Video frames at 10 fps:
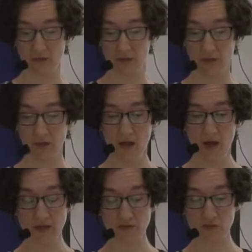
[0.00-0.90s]
right?
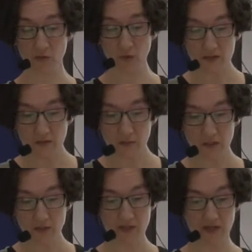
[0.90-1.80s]
And so the way that we
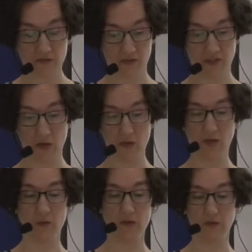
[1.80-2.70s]
can do that is we say, okay,
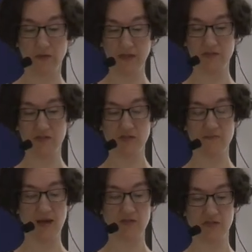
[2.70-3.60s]
well, let's just
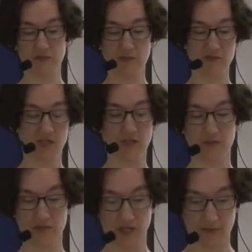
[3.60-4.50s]
imagine this
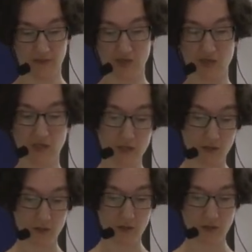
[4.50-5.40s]
particular segmentation
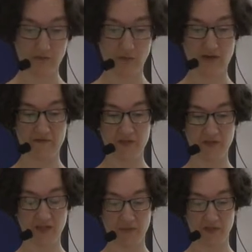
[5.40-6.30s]
here. If we have this
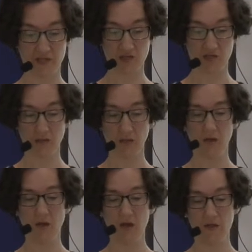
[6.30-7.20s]
segmentation,
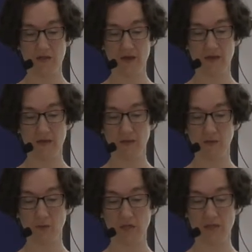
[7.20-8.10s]
then
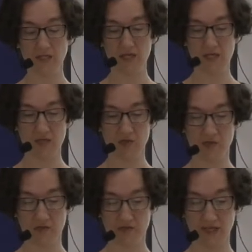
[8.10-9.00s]
we take
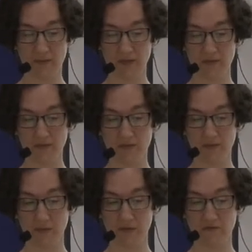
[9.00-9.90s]
each segment,
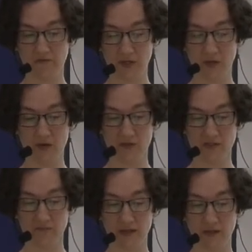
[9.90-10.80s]
we figure out its
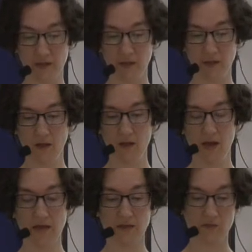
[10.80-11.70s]
embedding,
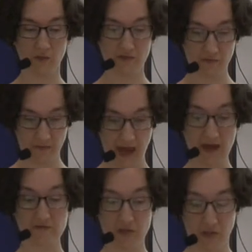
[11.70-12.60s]
and we
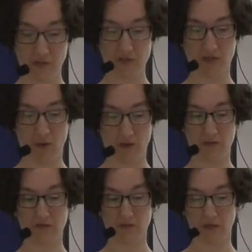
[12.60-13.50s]
have the acoustic
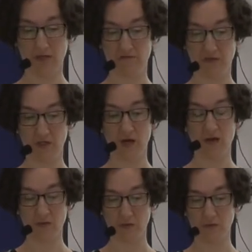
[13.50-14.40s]
model so we can figure
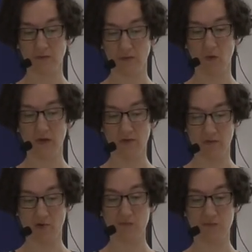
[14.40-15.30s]
out what the
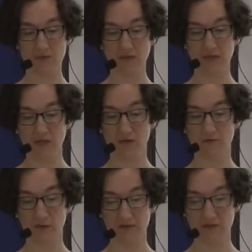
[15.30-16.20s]
probability of
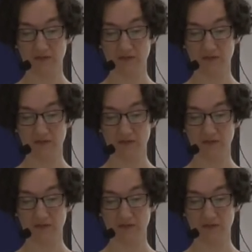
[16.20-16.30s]
all these